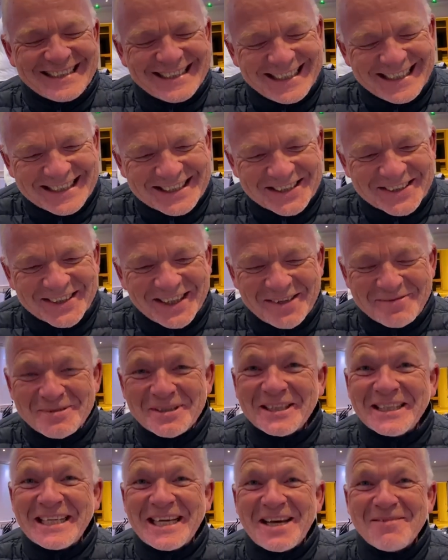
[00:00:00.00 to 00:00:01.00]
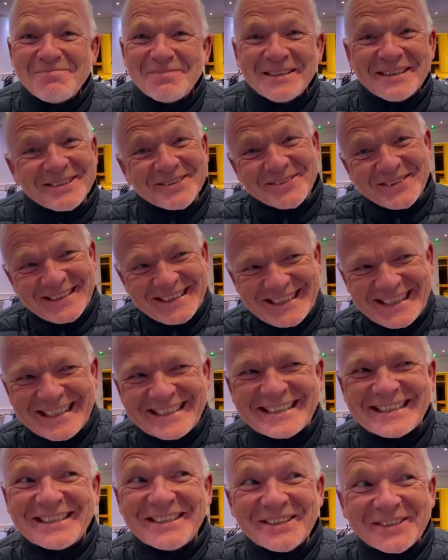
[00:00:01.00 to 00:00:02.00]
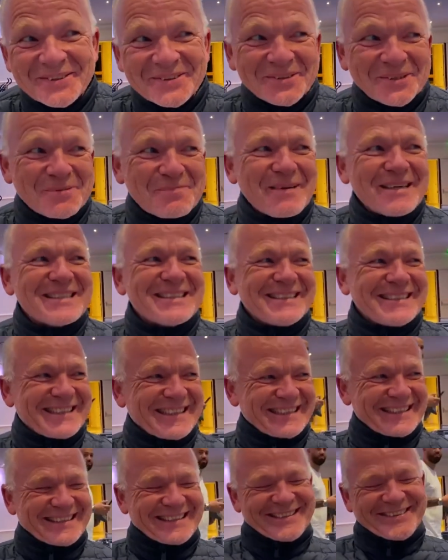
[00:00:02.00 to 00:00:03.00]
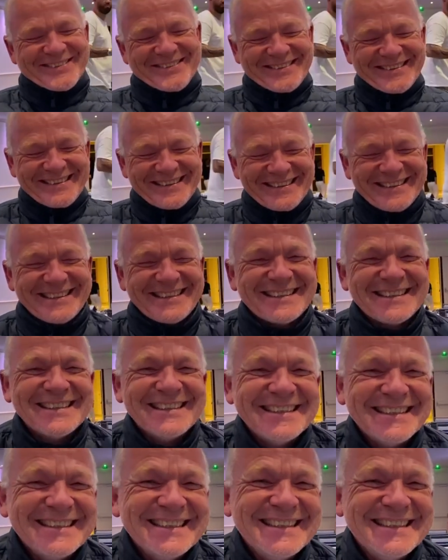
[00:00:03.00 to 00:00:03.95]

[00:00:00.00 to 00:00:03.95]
Thank you. I'm really happy to win against you, especially against you.